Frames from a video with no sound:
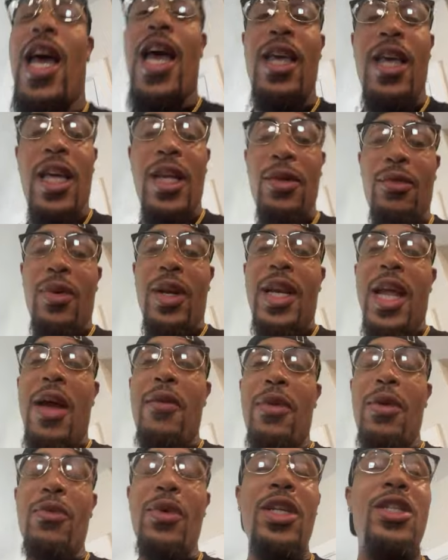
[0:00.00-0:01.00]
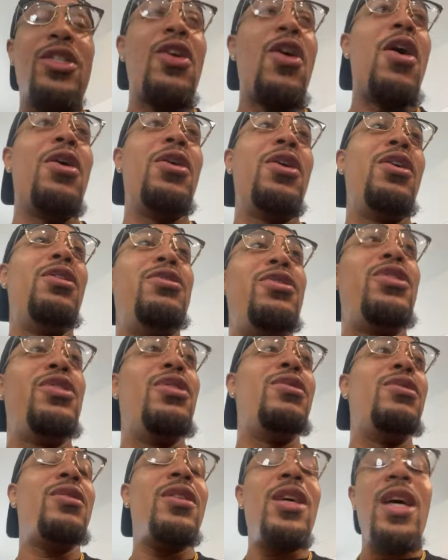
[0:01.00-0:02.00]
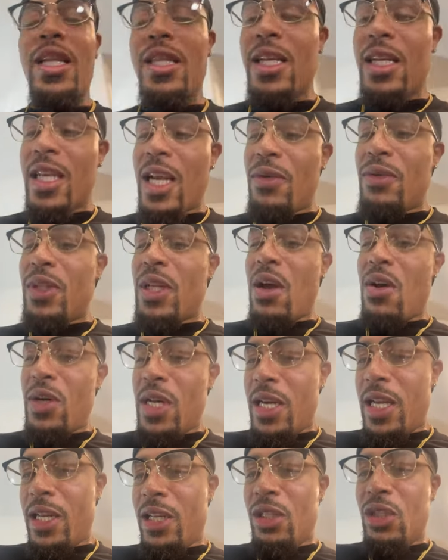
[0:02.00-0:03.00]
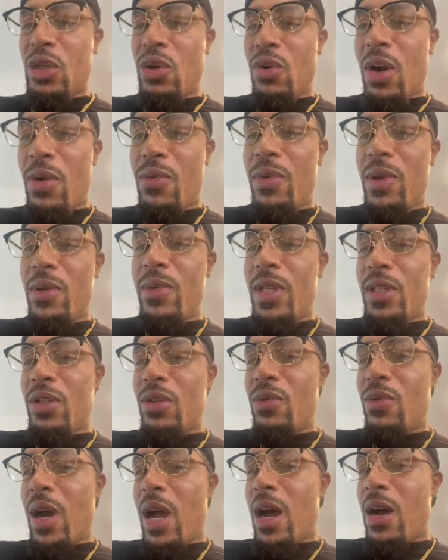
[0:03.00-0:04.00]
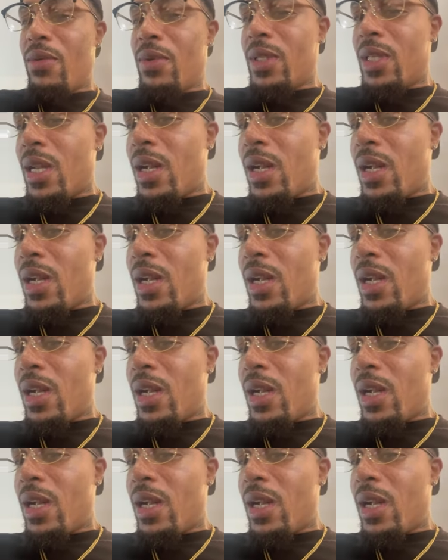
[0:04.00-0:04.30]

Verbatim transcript: Hey, Renee, we went to Autos too. I think that was the only liquor store we went to while I was